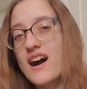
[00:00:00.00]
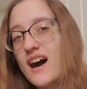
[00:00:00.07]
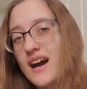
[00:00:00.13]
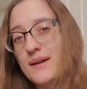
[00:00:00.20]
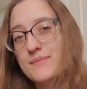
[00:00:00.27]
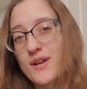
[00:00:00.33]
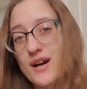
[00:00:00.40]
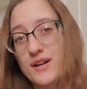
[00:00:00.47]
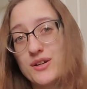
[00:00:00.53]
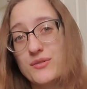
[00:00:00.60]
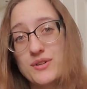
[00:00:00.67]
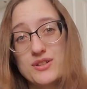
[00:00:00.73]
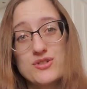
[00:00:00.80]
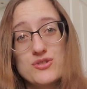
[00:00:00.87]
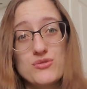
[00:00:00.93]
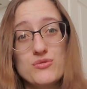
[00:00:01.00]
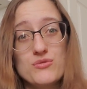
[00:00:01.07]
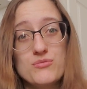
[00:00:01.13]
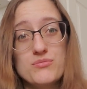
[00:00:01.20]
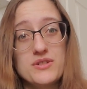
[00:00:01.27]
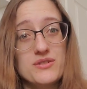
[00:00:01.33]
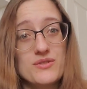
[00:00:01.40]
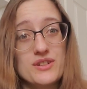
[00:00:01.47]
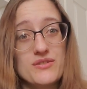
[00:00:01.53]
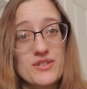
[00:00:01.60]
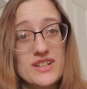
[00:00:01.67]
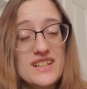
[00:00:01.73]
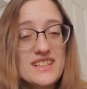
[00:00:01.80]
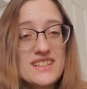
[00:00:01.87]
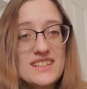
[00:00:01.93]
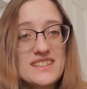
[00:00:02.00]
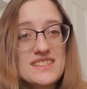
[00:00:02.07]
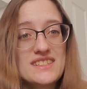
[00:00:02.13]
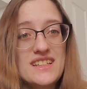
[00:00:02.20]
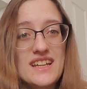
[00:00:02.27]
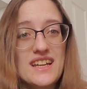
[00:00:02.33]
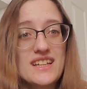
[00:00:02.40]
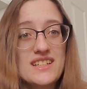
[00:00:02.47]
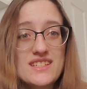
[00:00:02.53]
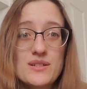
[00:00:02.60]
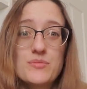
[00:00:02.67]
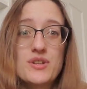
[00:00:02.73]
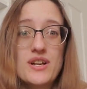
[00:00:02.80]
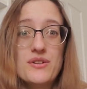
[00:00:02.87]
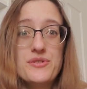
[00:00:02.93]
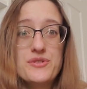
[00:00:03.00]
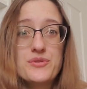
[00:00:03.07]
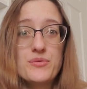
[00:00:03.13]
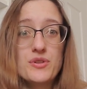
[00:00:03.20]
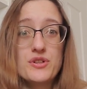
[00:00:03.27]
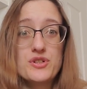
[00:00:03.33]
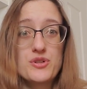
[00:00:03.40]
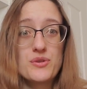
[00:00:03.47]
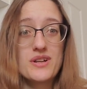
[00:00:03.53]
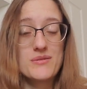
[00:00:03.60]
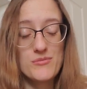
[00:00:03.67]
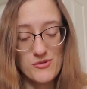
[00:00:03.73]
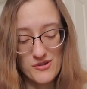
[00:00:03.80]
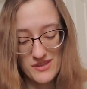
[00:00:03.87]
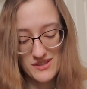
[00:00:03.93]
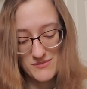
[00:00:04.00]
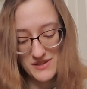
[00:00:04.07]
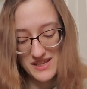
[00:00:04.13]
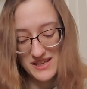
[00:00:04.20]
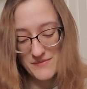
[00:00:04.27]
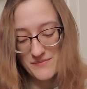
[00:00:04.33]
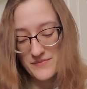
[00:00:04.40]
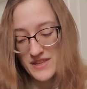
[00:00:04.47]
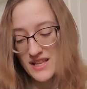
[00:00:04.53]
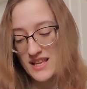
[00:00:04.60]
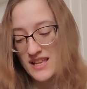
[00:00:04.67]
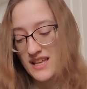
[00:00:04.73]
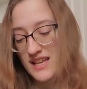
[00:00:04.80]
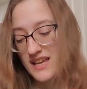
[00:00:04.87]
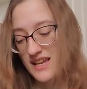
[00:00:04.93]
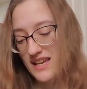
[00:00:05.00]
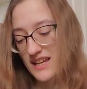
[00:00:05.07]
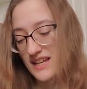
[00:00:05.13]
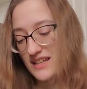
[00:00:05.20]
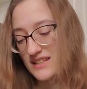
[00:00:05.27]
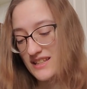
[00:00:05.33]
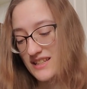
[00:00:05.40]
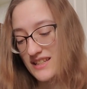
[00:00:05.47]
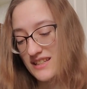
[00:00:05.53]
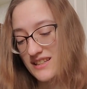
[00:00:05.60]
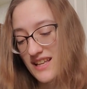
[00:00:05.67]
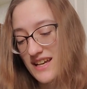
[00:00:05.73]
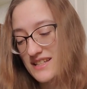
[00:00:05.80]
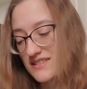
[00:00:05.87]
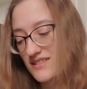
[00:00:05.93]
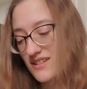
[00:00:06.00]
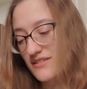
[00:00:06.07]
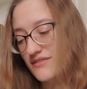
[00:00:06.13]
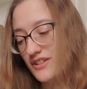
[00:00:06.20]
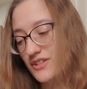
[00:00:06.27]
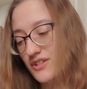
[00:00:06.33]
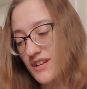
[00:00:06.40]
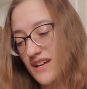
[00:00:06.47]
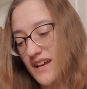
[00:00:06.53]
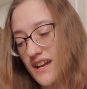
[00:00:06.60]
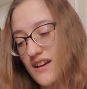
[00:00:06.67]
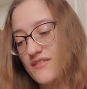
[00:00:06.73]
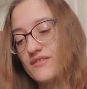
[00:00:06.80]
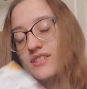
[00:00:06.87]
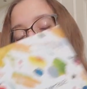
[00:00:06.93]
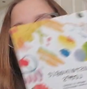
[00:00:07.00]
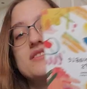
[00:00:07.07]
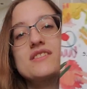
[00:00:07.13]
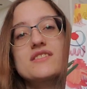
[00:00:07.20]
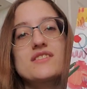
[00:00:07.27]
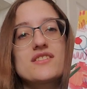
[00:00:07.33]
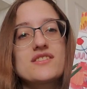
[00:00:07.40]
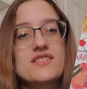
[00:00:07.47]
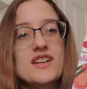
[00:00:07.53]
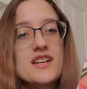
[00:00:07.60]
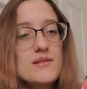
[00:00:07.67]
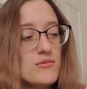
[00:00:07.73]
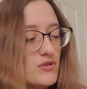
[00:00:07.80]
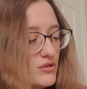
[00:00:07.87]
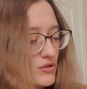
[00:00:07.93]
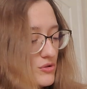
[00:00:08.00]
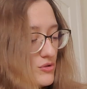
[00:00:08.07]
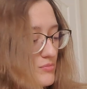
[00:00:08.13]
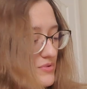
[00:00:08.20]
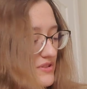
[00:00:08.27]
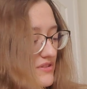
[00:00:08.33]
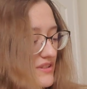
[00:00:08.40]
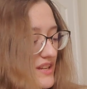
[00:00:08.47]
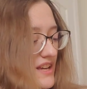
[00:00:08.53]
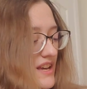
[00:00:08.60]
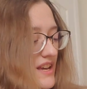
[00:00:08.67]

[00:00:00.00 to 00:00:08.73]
I'm not going to be rereading this, and someone else will enjoy it more than me. And the last nonfiction I have is Sustainable Loops.